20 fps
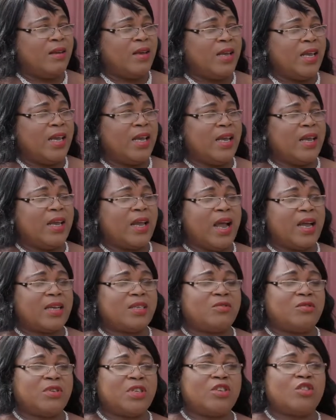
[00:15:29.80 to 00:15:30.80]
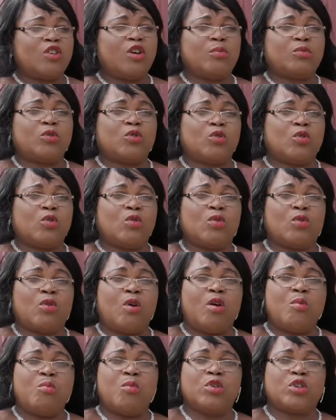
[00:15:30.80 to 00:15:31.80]
He has written up to
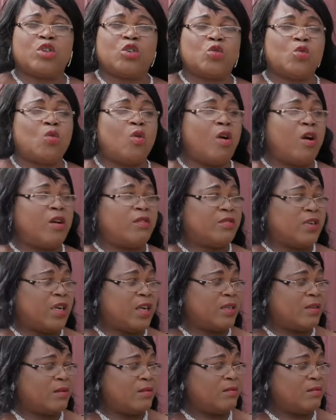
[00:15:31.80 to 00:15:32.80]
almost 200